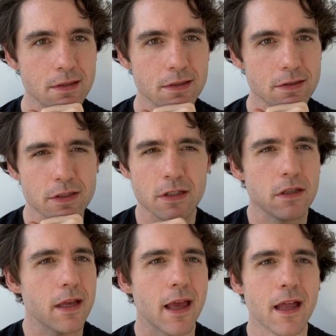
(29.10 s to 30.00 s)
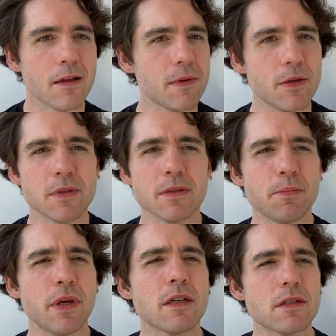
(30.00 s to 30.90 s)
Just look at him, he was a
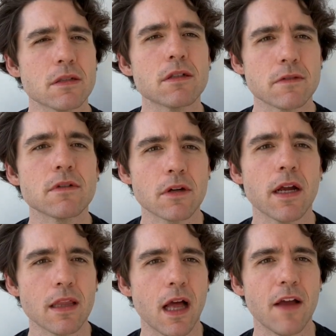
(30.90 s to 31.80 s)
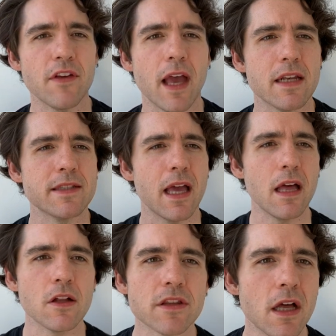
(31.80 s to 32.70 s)
picture of a great life. He had his
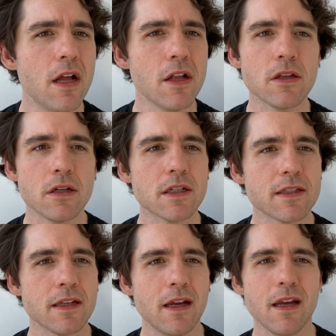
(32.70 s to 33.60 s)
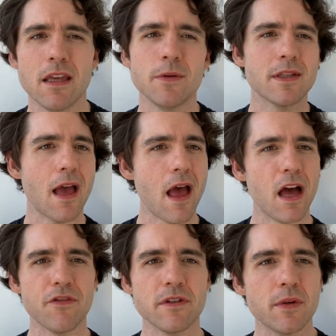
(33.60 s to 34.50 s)
health, looks, he was
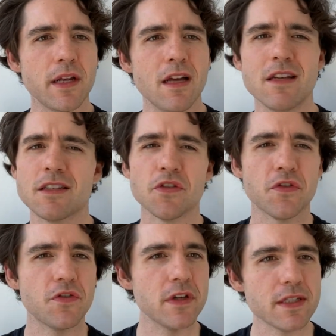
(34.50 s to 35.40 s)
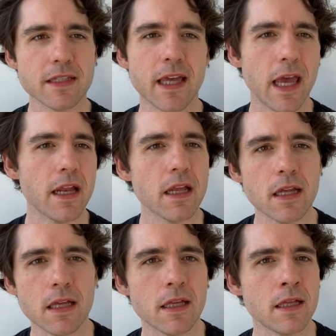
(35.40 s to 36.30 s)
affluent, sophisticated.
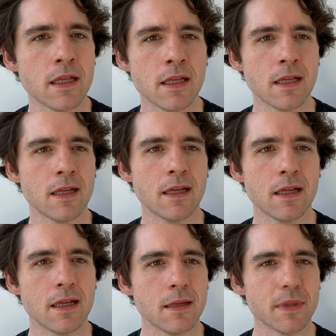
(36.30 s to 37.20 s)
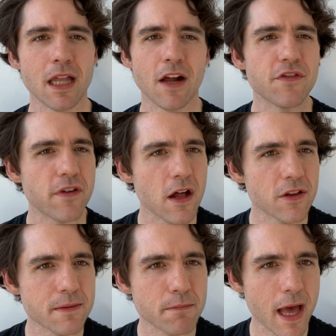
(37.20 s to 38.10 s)
But then I
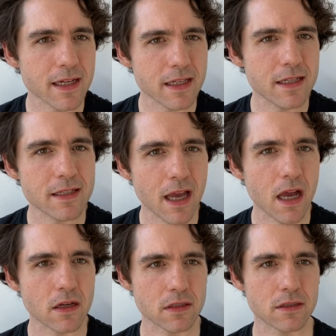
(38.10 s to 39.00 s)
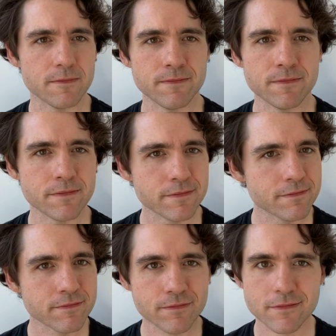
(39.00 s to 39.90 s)
followed him back to his house.
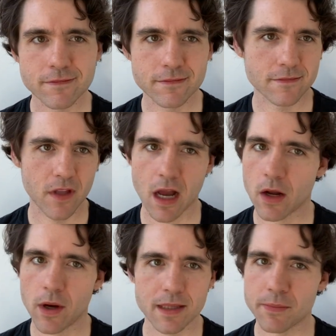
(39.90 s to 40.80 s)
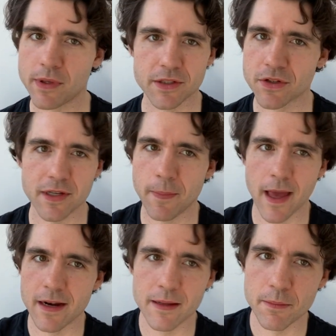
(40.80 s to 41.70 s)
Not quite the picture he
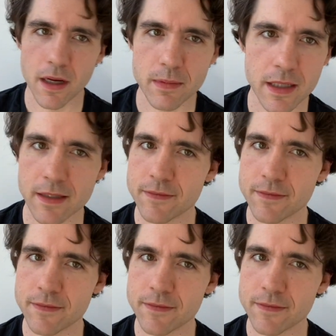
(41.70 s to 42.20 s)
painted in public.